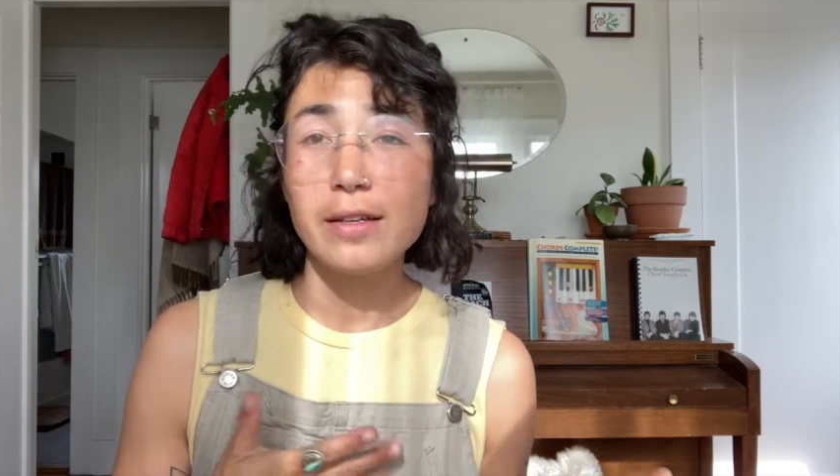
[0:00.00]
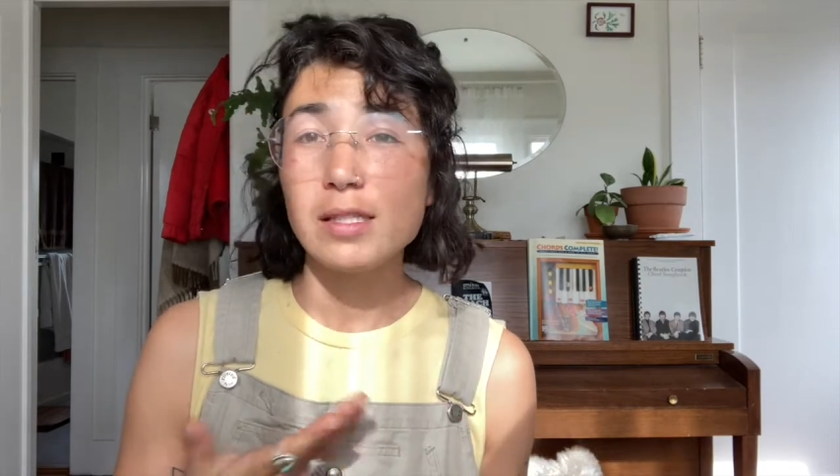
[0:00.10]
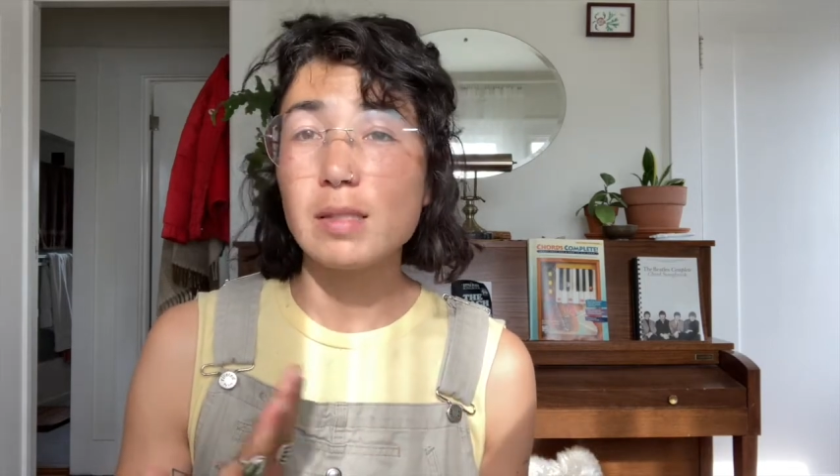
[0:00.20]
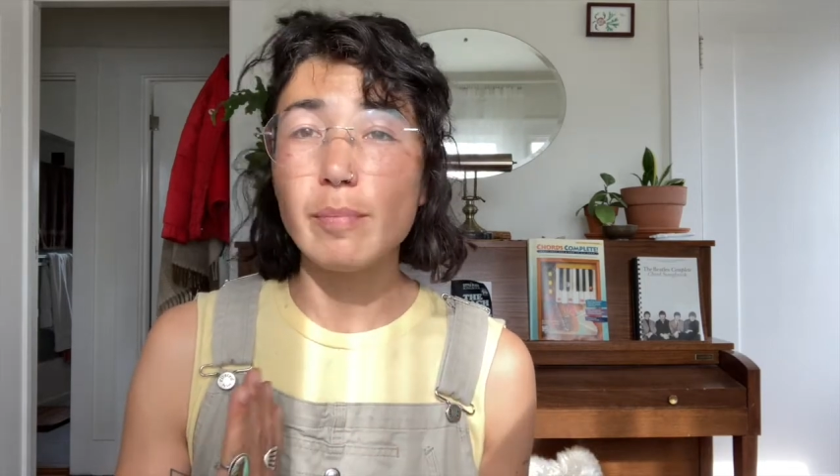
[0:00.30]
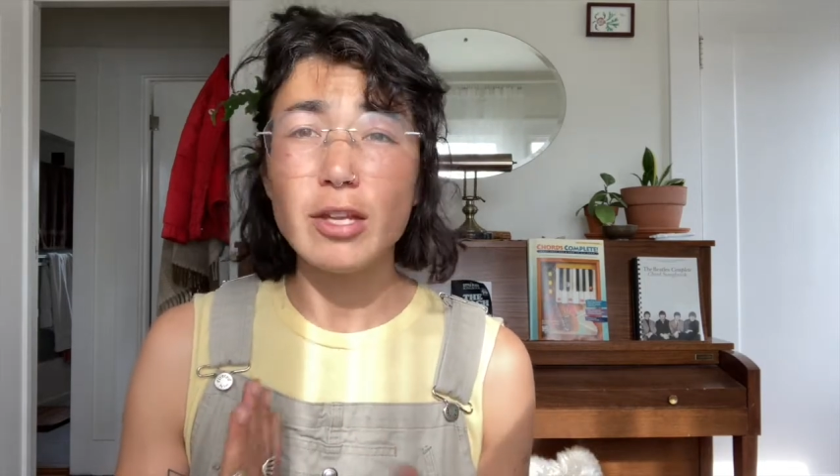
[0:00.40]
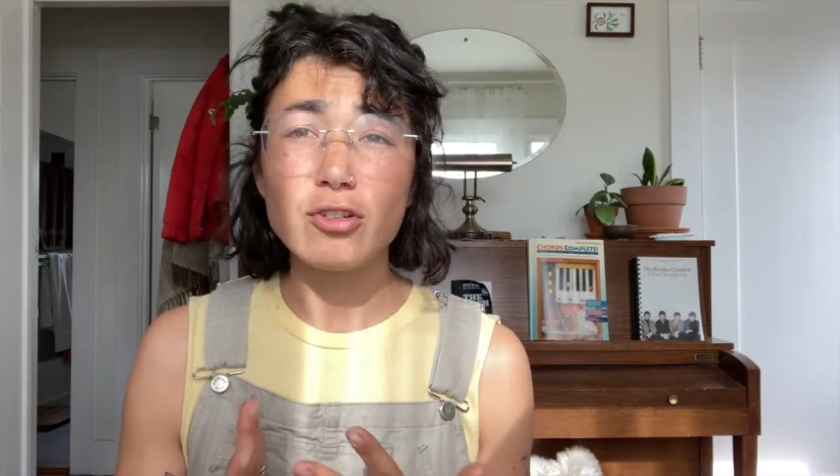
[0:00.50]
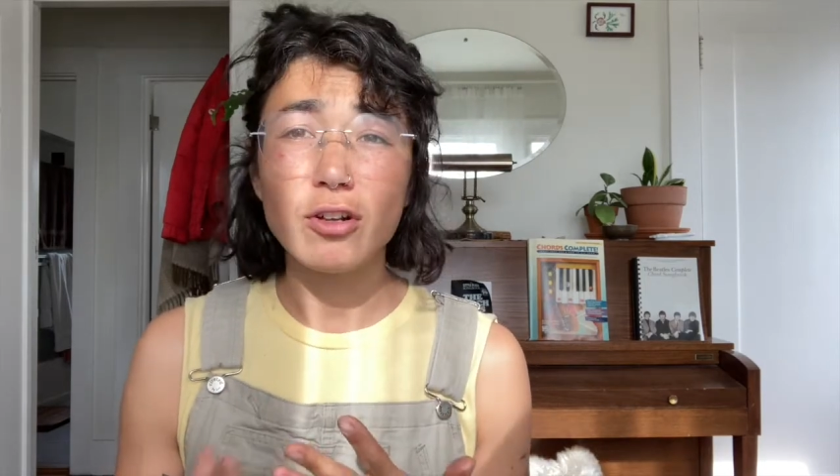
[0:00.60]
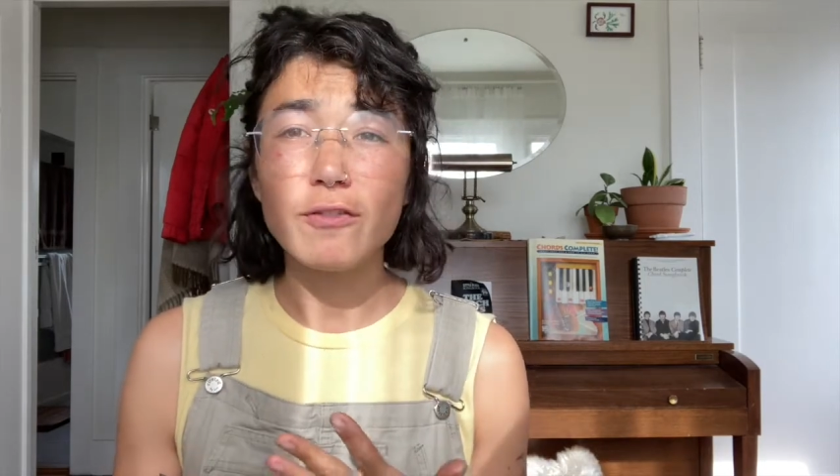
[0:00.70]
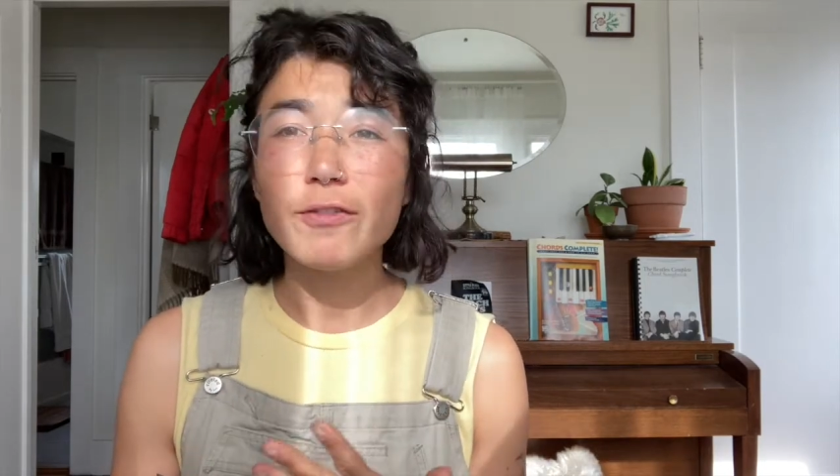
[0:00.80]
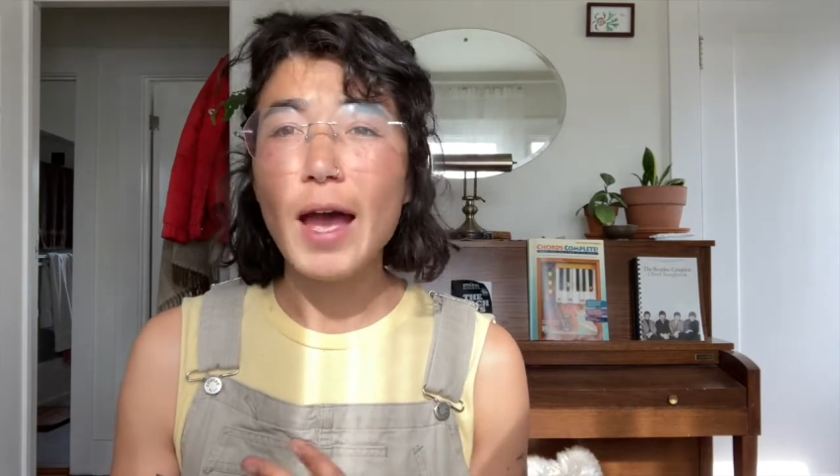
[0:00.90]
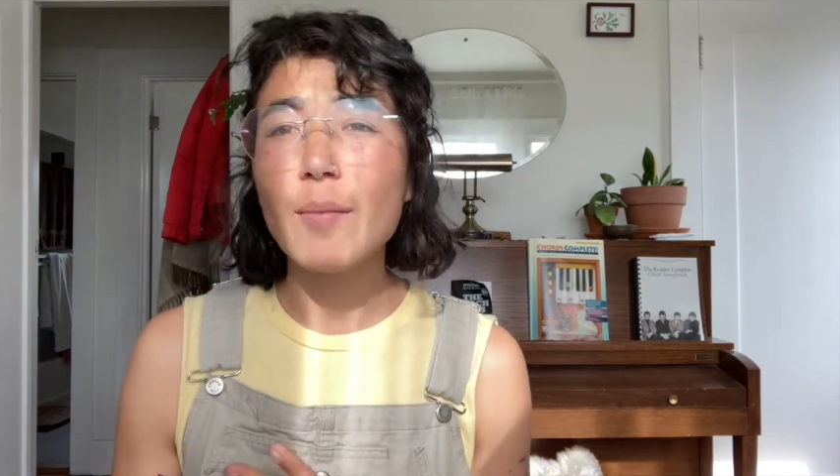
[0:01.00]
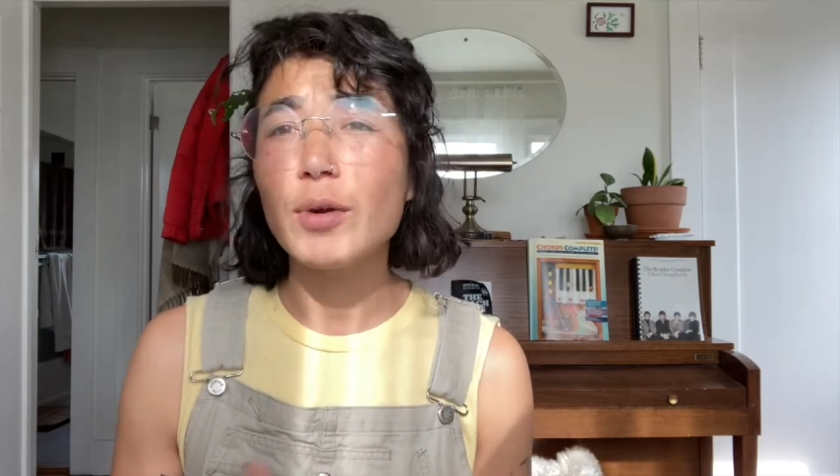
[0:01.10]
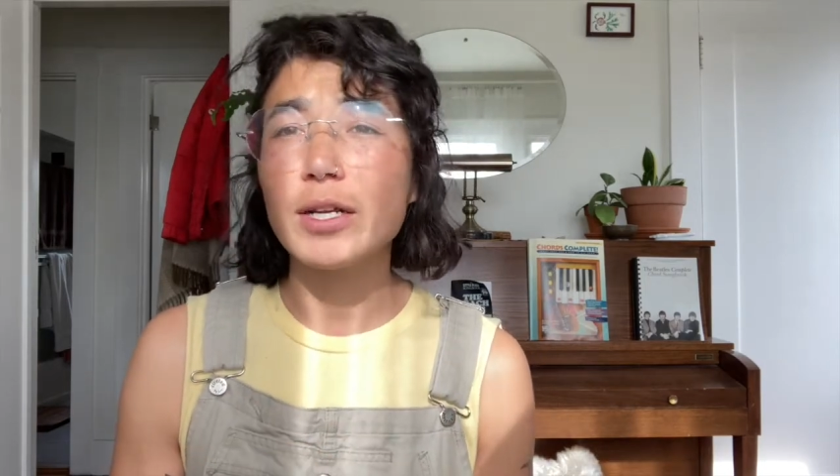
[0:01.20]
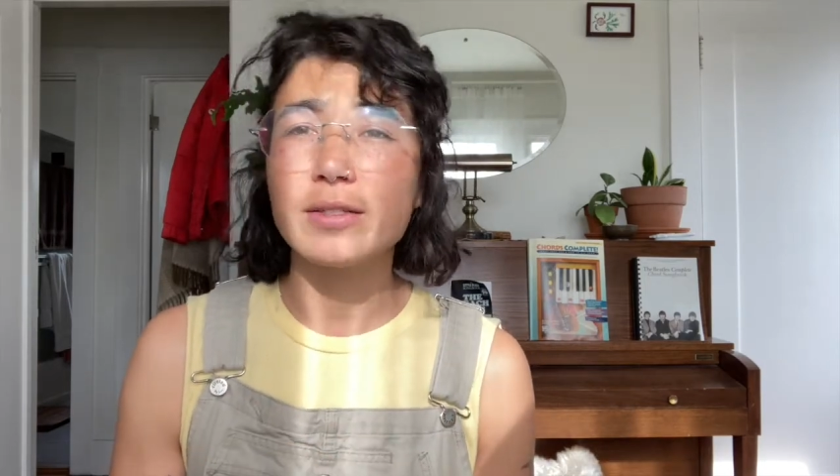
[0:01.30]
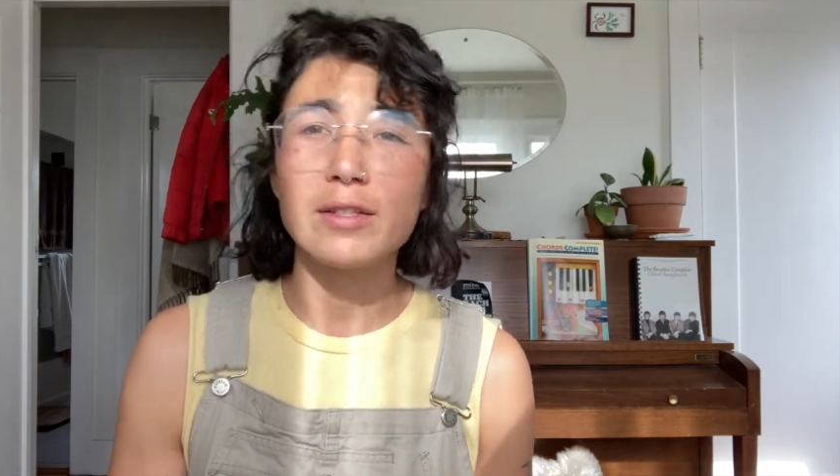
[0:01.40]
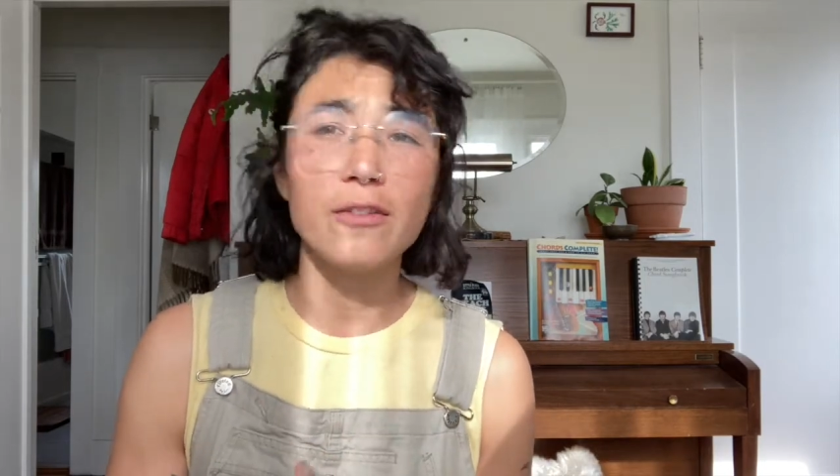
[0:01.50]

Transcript: special fabrics